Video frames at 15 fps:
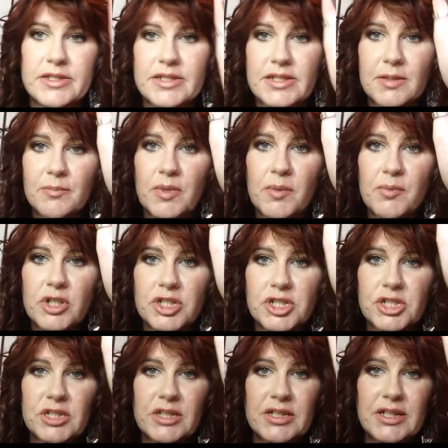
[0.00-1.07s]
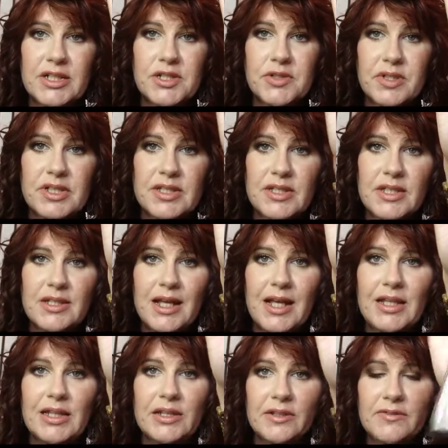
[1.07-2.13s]
dip my brush in it. As you can see,
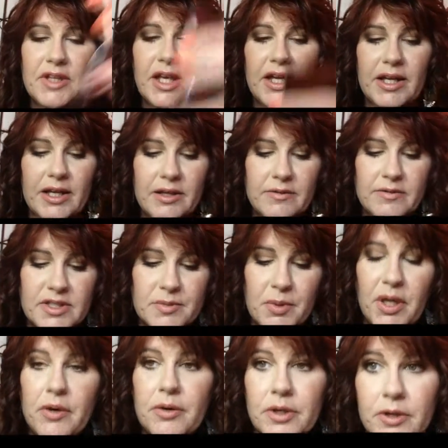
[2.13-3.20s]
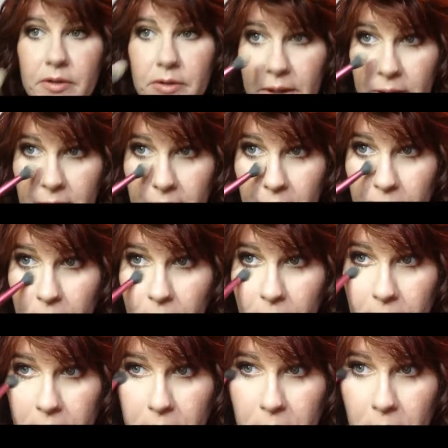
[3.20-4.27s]
I love the heck out of this powder, and I'm
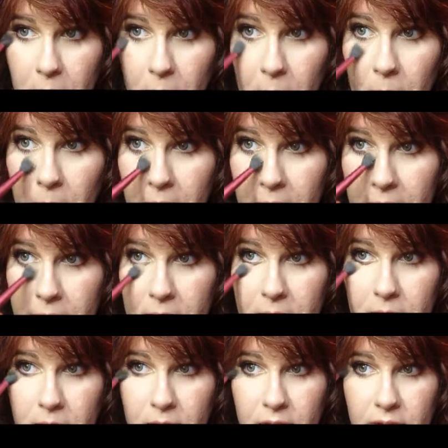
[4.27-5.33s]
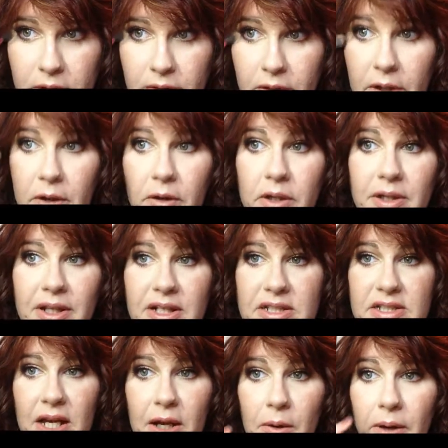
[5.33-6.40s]
going to go right underneath there, and
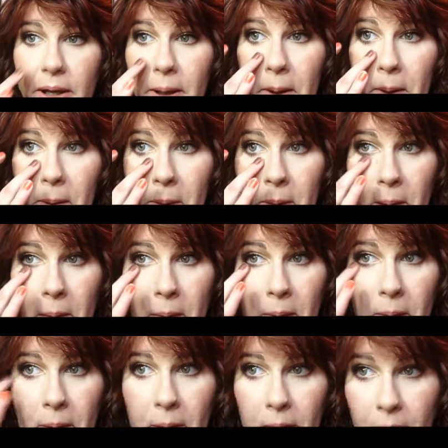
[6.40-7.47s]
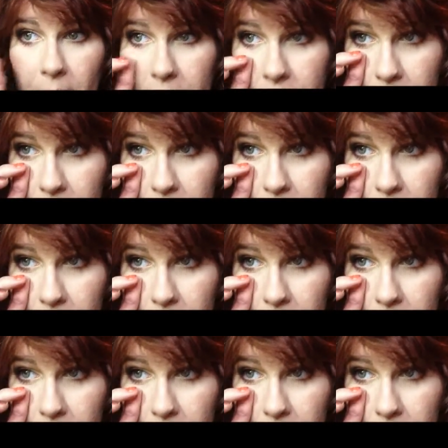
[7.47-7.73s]
that's how I end